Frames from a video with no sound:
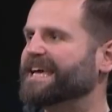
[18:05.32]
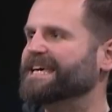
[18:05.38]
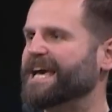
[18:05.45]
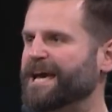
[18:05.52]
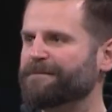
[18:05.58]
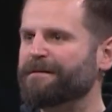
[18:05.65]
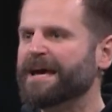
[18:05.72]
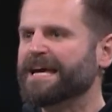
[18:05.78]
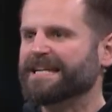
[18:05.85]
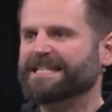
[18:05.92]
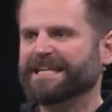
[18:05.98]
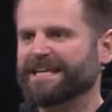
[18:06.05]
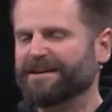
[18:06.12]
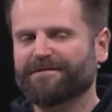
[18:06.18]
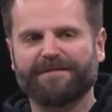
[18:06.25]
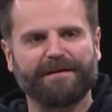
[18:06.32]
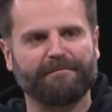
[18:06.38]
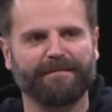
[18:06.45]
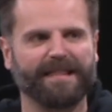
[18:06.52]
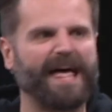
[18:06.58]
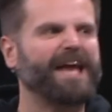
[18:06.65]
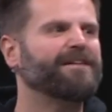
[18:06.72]
came to give
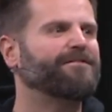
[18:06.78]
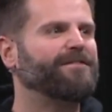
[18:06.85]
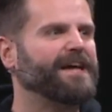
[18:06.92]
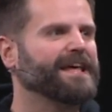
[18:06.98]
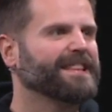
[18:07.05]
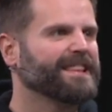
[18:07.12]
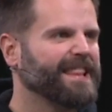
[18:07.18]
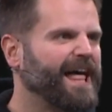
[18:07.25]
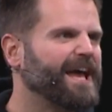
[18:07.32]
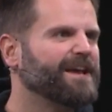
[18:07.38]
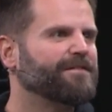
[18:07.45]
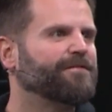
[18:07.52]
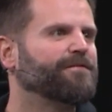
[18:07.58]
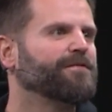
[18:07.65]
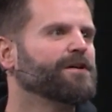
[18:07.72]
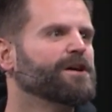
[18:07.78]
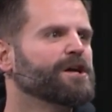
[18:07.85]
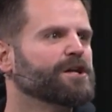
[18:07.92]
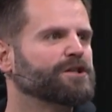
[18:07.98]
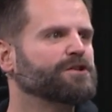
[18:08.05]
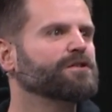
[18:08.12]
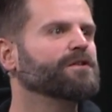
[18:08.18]
them life and life
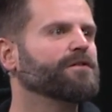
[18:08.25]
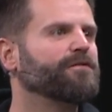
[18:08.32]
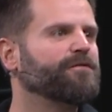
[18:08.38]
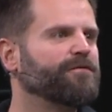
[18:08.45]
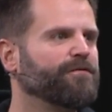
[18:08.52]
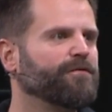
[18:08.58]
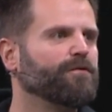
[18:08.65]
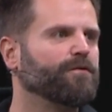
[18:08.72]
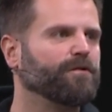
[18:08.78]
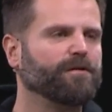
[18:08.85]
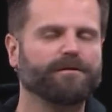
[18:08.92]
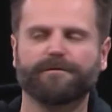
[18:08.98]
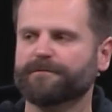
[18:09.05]
to the full.